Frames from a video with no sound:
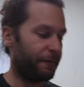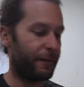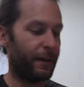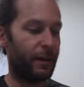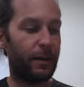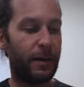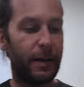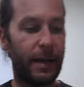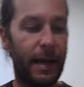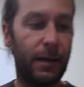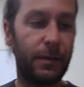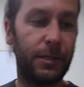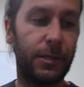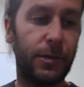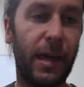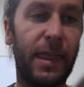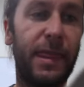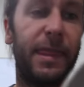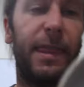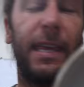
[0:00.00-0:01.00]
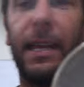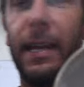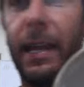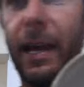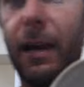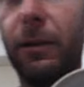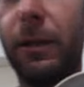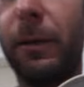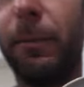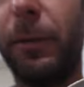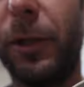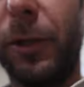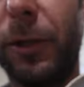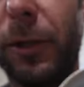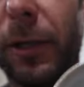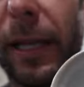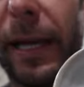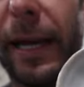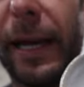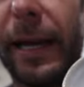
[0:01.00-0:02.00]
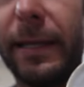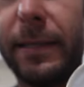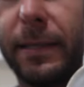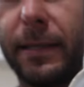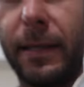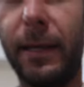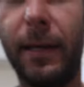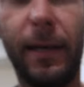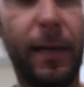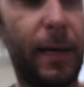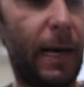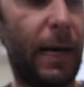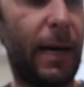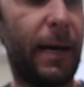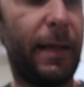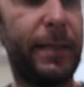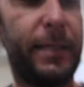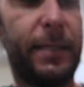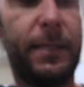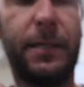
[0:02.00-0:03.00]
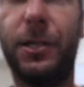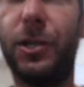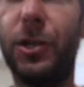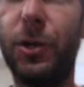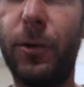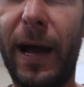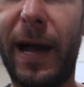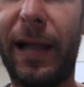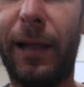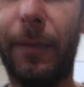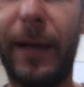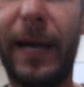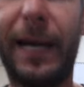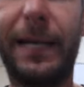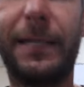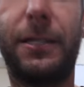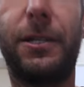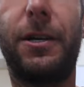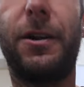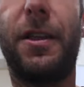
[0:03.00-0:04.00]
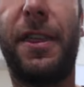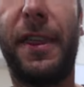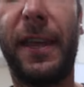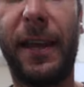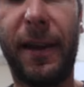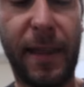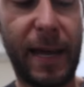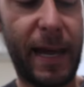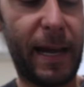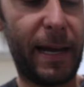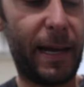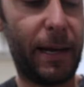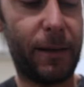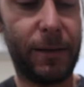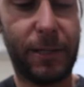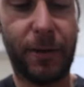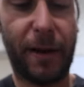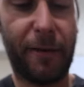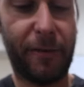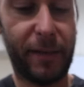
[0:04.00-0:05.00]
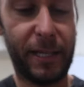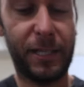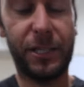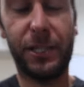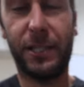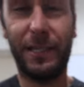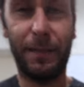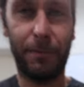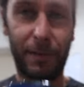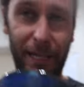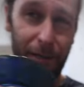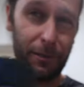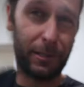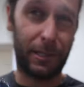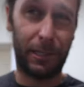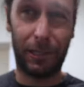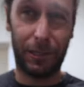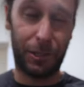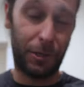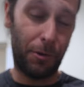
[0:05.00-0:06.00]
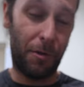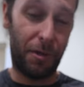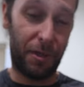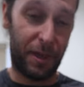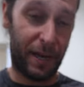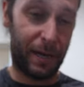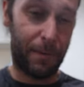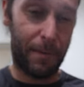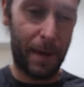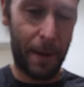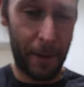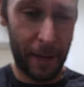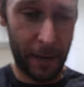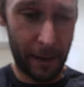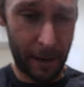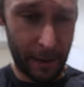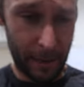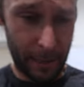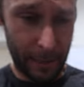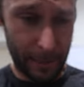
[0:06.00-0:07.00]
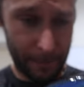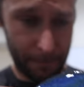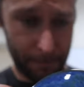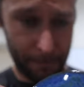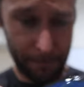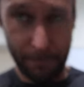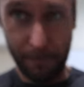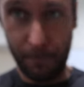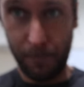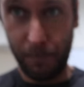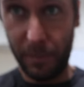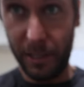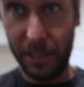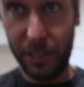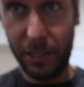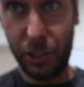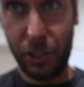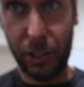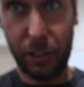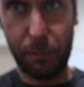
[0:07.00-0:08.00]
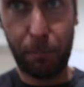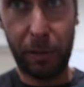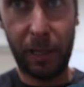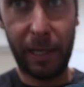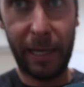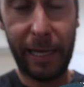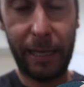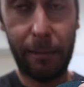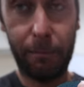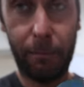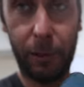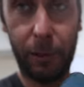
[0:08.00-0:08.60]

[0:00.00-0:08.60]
figured it out. So I thinned out the blue glaze. This is a new alabaster, thinned that out. So everything just seemed like it was a little too thick maybe. This is just plain